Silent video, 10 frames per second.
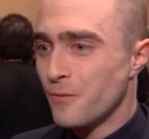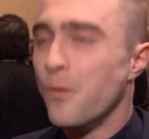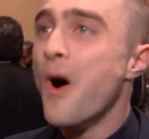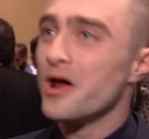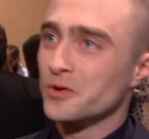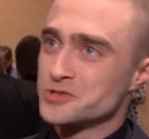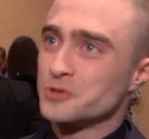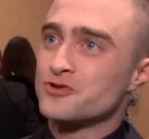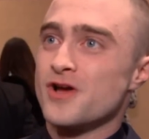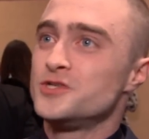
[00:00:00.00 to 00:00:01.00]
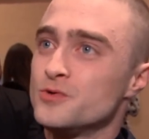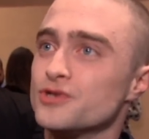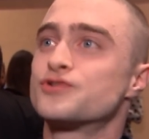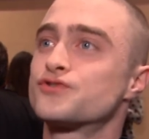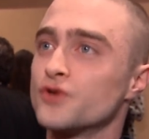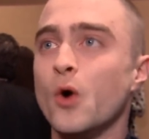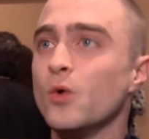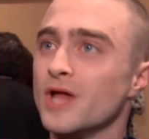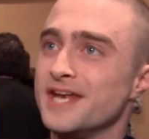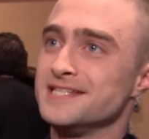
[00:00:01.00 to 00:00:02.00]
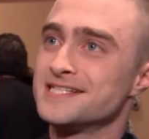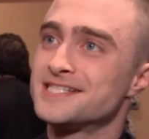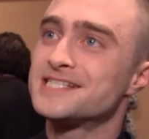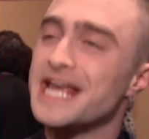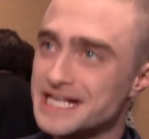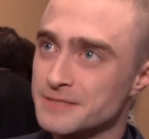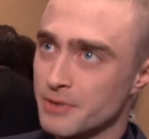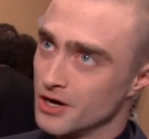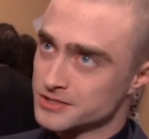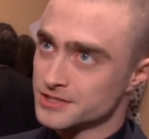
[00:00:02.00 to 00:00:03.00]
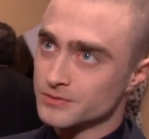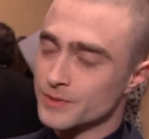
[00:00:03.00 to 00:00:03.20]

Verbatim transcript: while also trying to control an insane person,